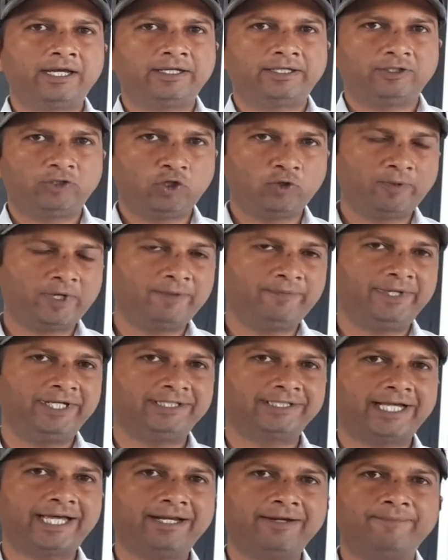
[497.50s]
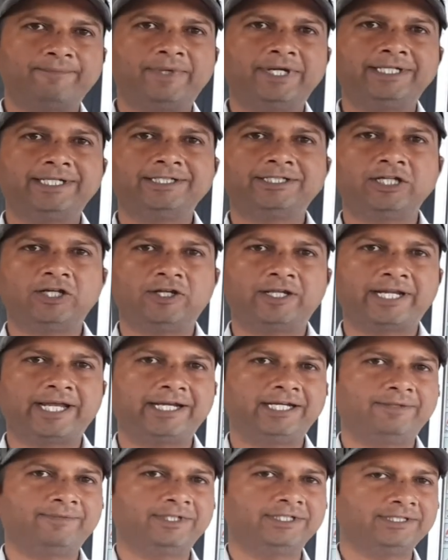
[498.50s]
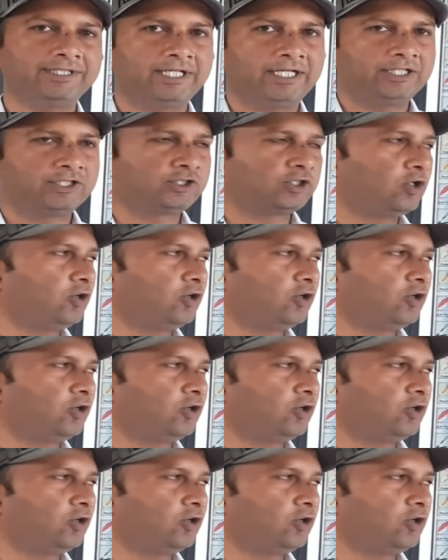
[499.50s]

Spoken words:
human beings are multicellular animals.